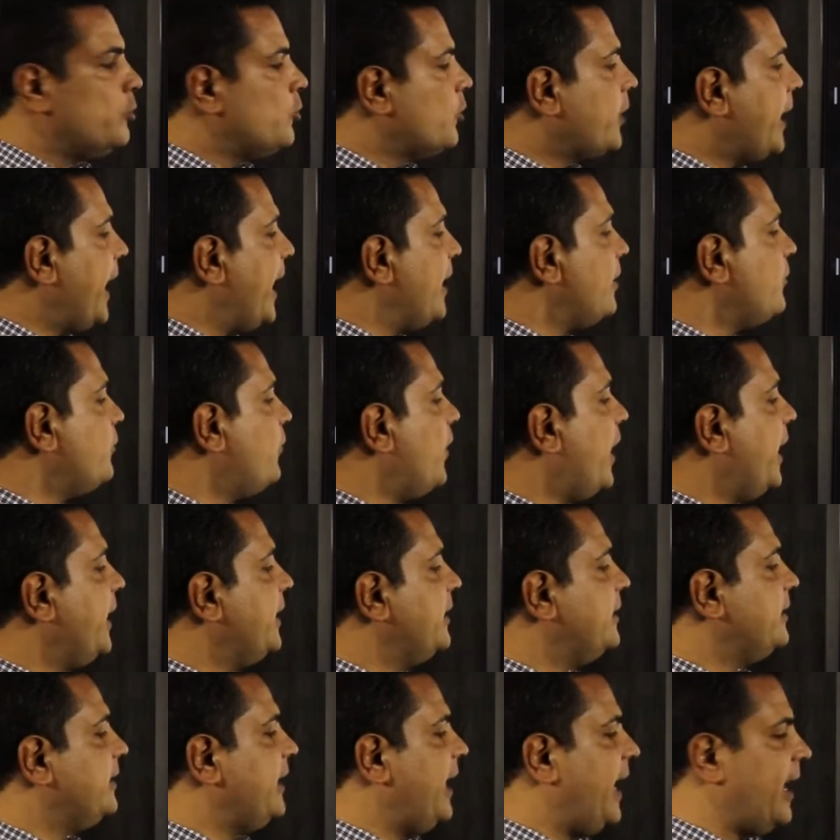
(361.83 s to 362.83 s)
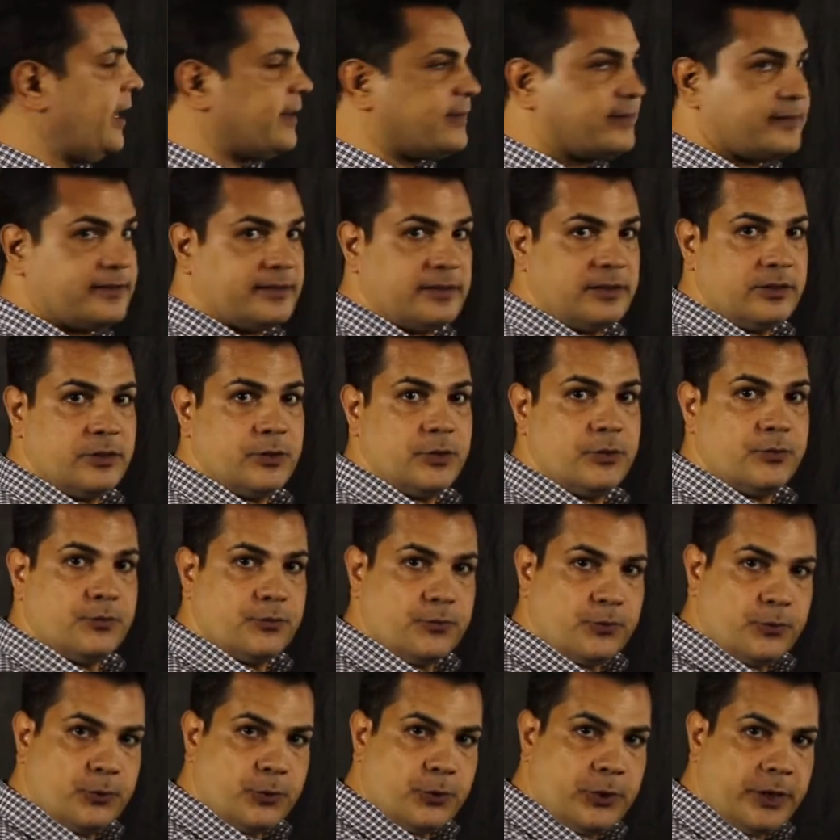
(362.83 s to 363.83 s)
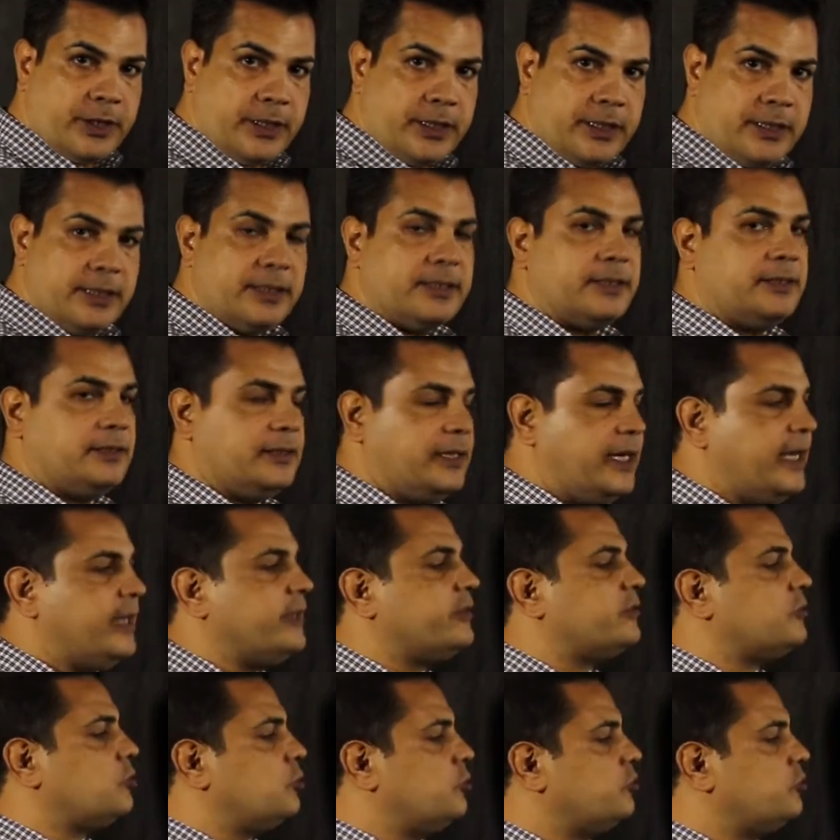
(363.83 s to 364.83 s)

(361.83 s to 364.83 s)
You can find x for, yes,